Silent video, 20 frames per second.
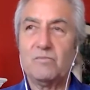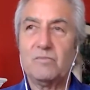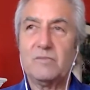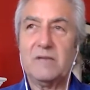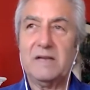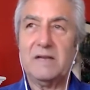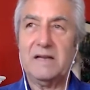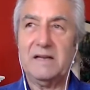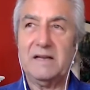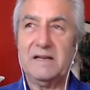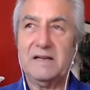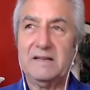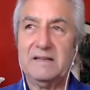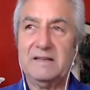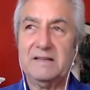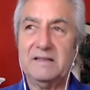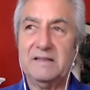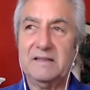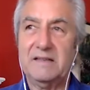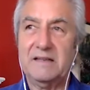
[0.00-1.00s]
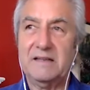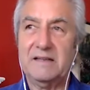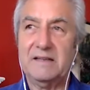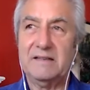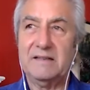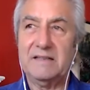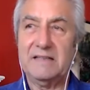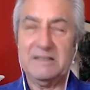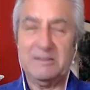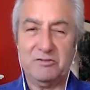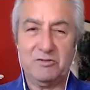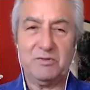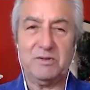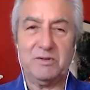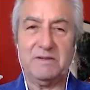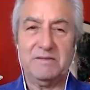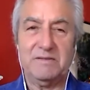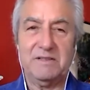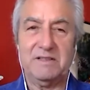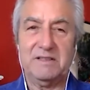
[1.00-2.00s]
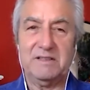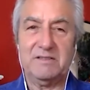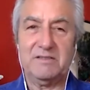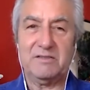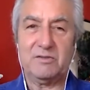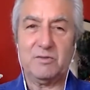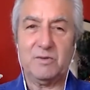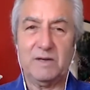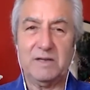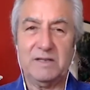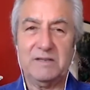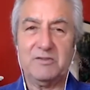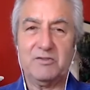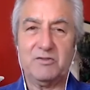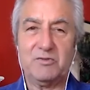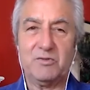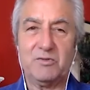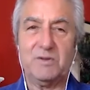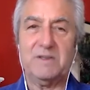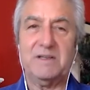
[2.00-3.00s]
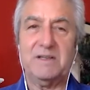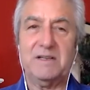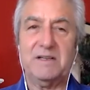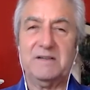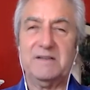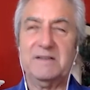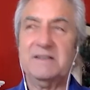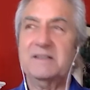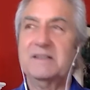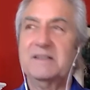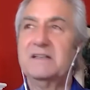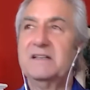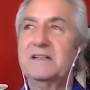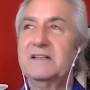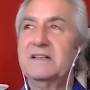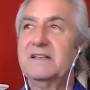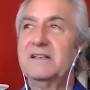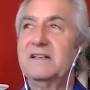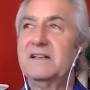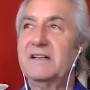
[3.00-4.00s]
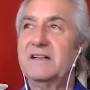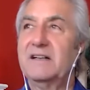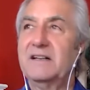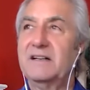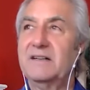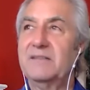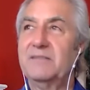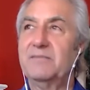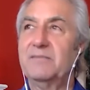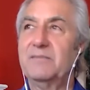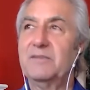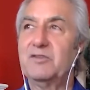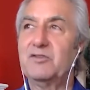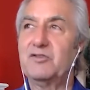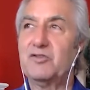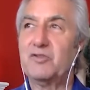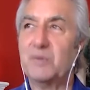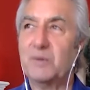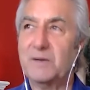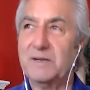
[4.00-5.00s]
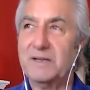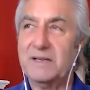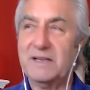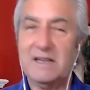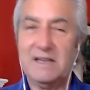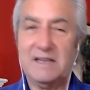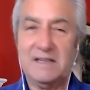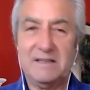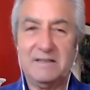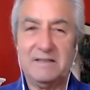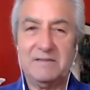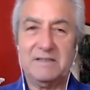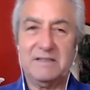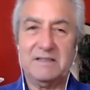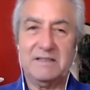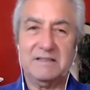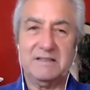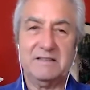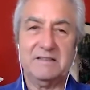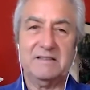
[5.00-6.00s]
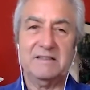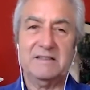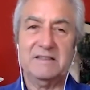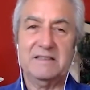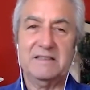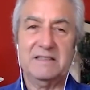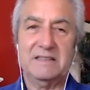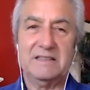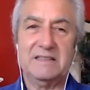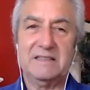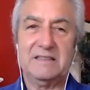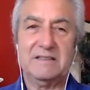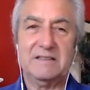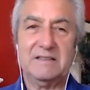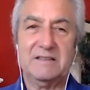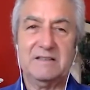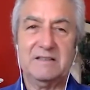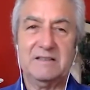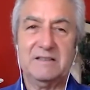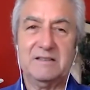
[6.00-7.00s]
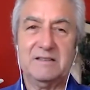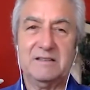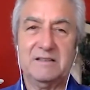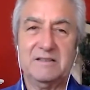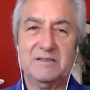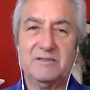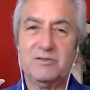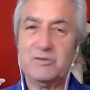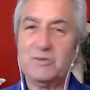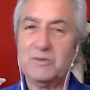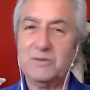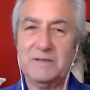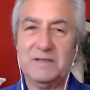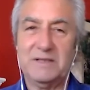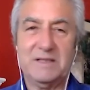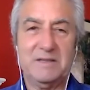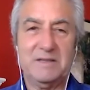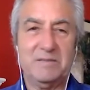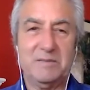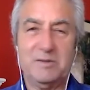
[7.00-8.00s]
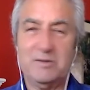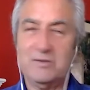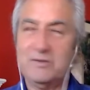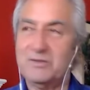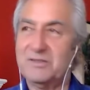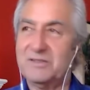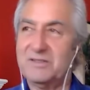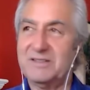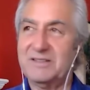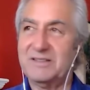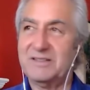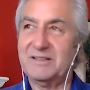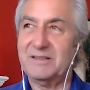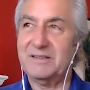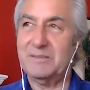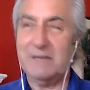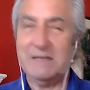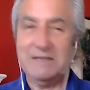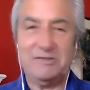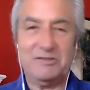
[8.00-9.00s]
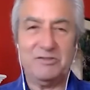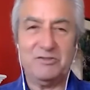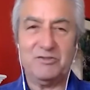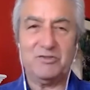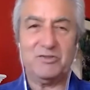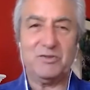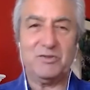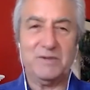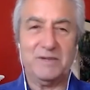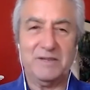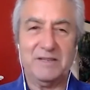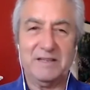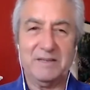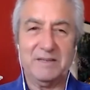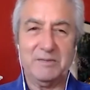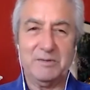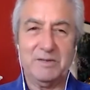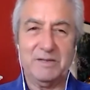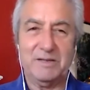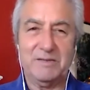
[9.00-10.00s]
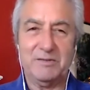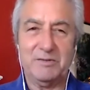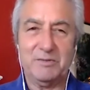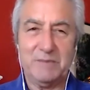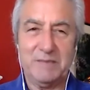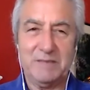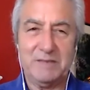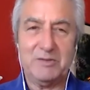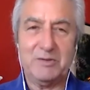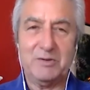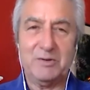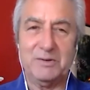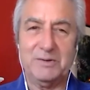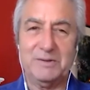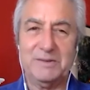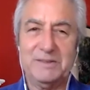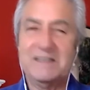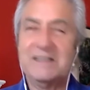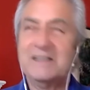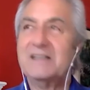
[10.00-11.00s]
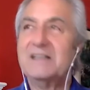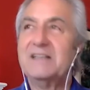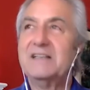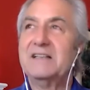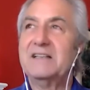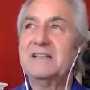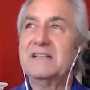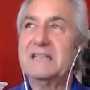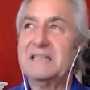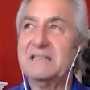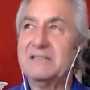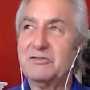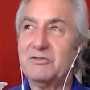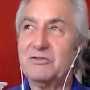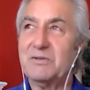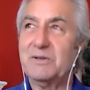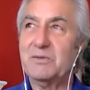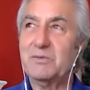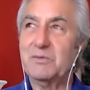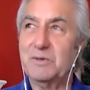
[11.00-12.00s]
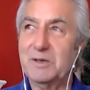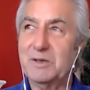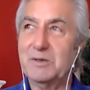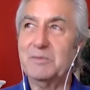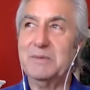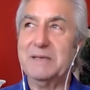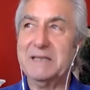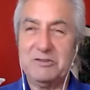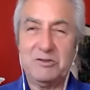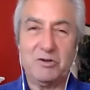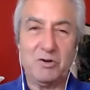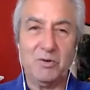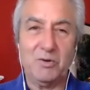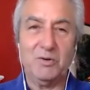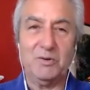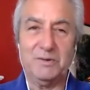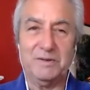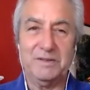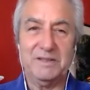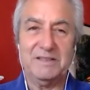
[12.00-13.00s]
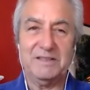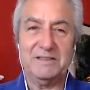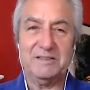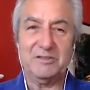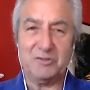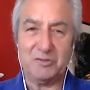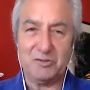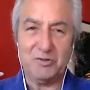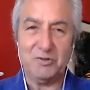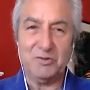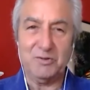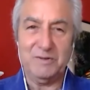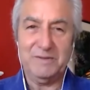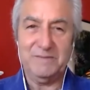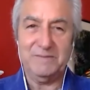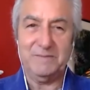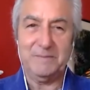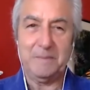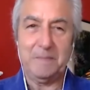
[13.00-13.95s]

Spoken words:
the history of it is quite extraordinary. The storyline of it is truly the most amazing story that will ever be told. The history will be told soon,